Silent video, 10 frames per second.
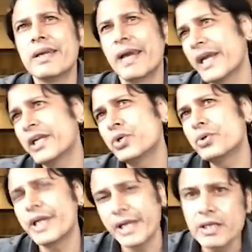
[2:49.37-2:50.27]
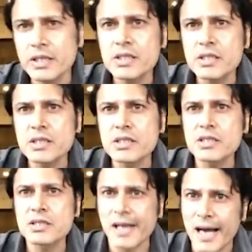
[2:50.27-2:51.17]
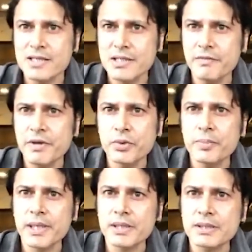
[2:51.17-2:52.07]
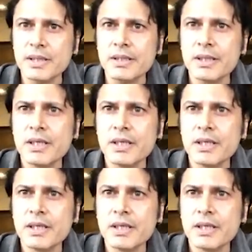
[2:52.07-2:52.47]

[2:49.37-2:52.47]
9 to 10 years since last I went to Pakistan.